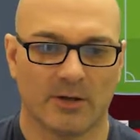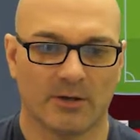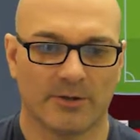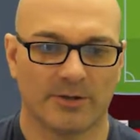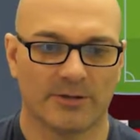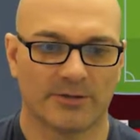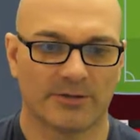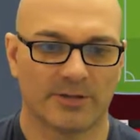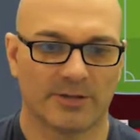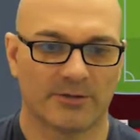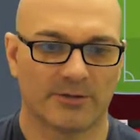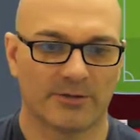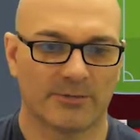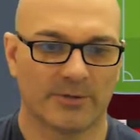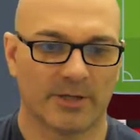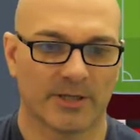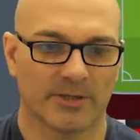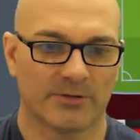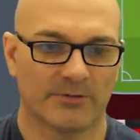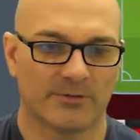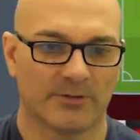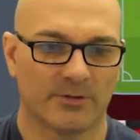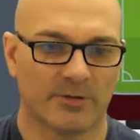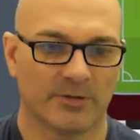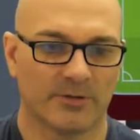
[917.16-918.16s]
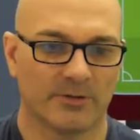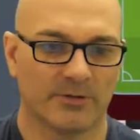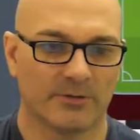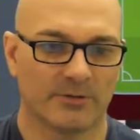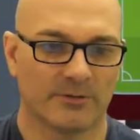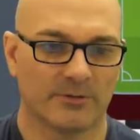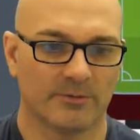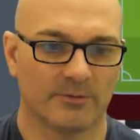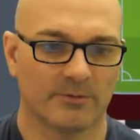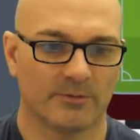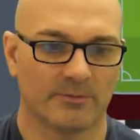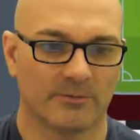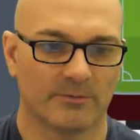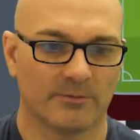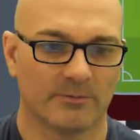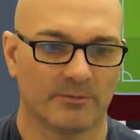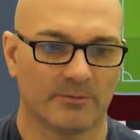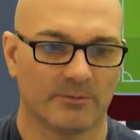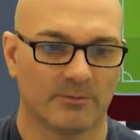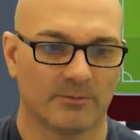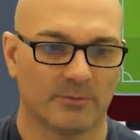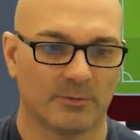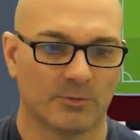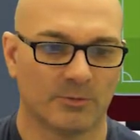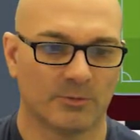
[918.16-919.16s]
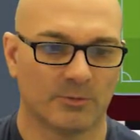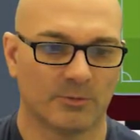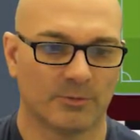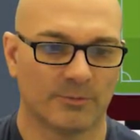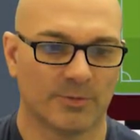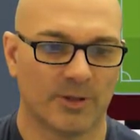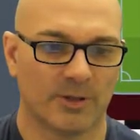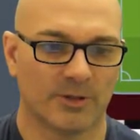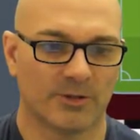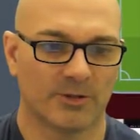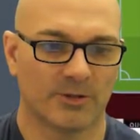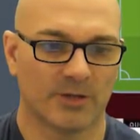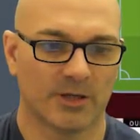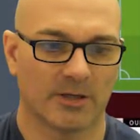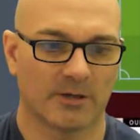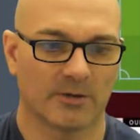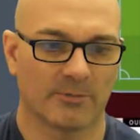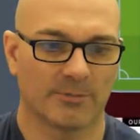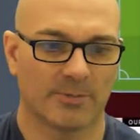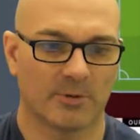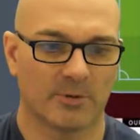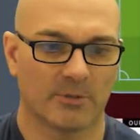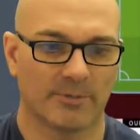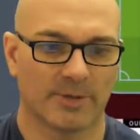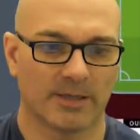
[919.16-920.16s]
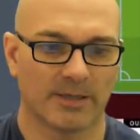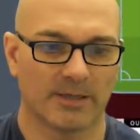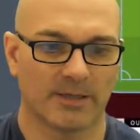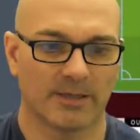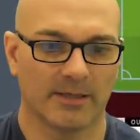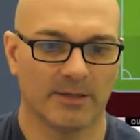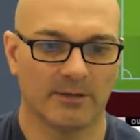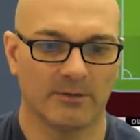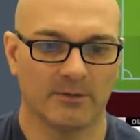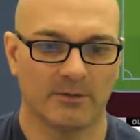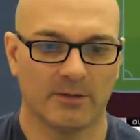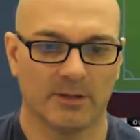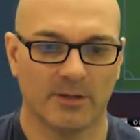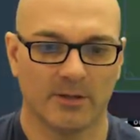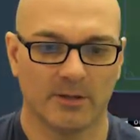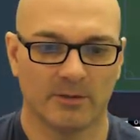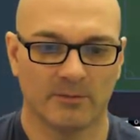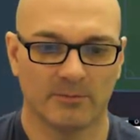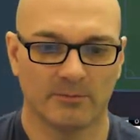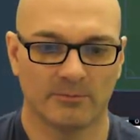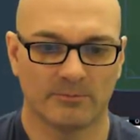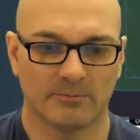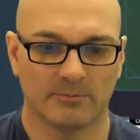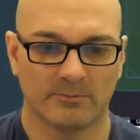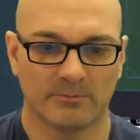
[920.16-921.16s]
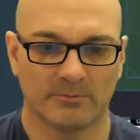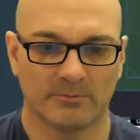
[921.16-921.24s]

Oh, inside to Rashford. Oh, Martial. Ball back in. No.